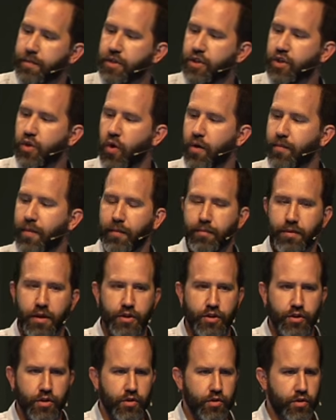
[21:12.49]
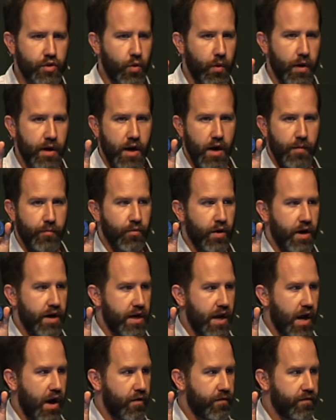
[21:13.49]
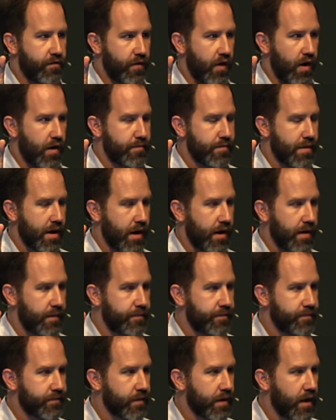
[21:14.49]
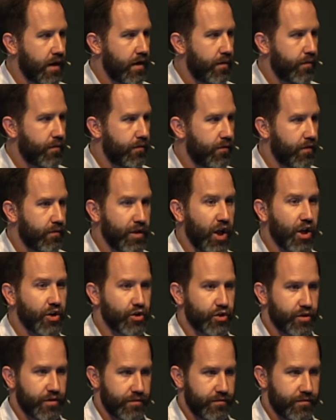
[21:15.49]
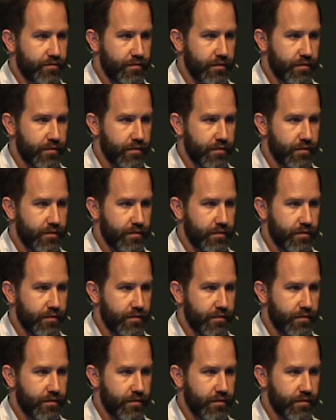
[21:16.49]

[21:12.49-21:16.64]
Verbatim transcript: It's showing my blood sugars going up right now from lunch.